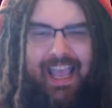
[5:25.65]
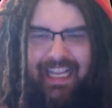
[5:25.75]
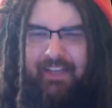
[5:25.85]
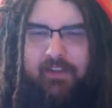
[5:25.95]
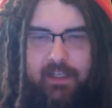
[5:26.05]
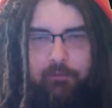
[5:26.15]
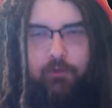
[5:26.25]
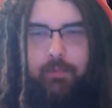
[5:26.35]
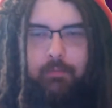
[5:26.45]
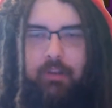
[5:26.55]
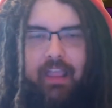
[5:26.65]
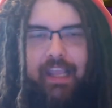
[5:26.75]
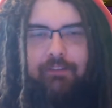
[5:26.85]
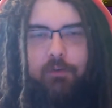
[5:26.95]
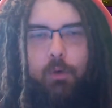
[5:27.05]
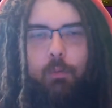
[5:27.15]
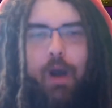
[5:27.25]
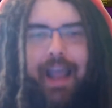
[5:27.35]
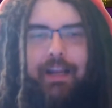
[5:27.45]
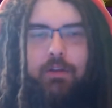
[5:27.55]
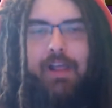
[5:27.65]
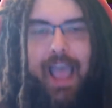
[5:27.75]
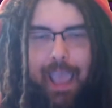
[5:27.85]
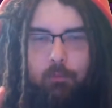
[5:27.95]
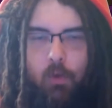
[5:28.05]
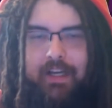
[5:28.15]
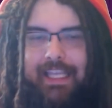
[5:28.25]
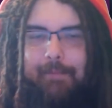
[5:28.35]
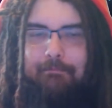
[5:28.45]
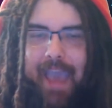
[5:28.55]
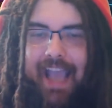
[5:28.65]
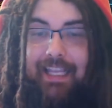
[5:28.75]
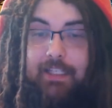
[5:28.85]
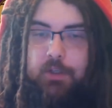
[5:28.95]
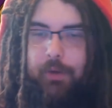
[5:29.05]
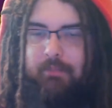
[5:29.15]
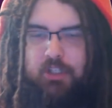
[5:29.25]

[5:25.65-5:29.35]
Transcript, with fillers: even if you've been playing for a while and want to get back into it,